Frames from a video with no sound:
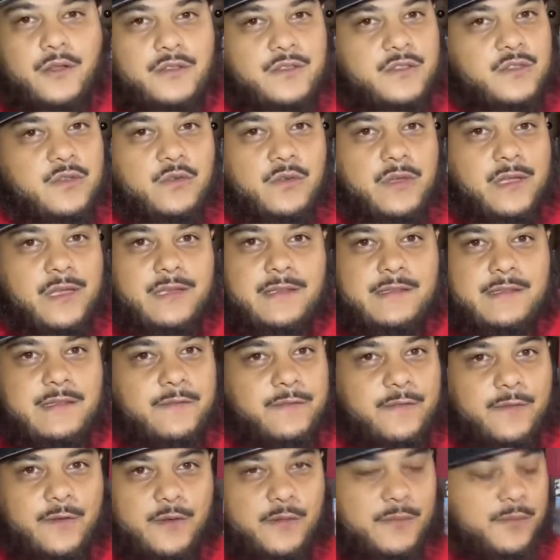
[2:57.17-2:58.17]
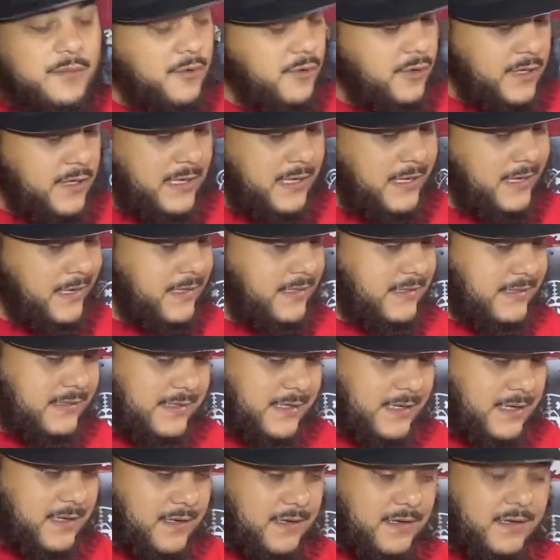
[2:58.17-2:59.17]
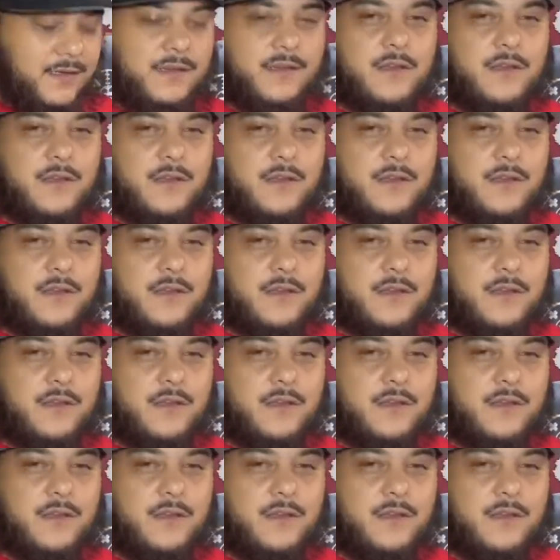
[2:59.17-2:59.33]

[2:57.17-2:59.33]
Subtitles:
Too easy for your boy. Like I said,